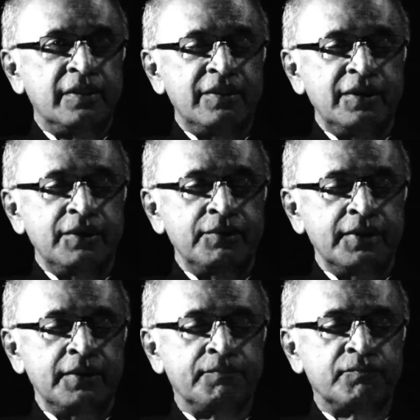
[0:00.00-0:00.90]

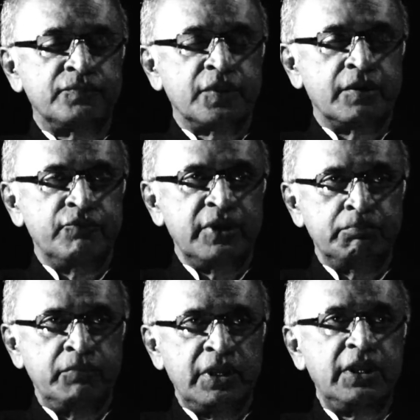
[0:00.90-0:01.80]
the
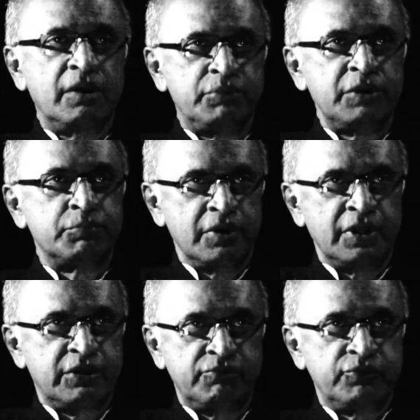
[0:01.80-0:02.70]
media people
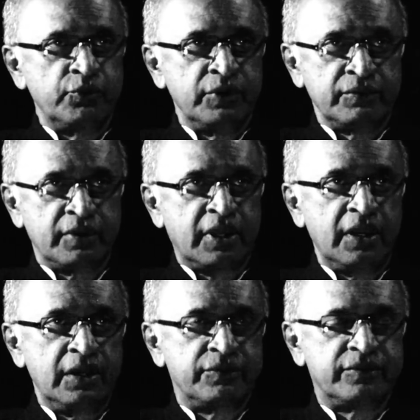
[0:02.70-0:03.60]
interviewing
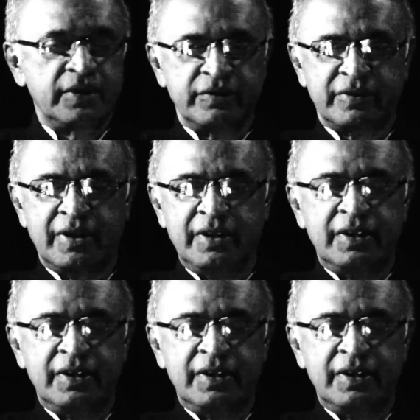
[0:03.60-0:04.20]
kids, and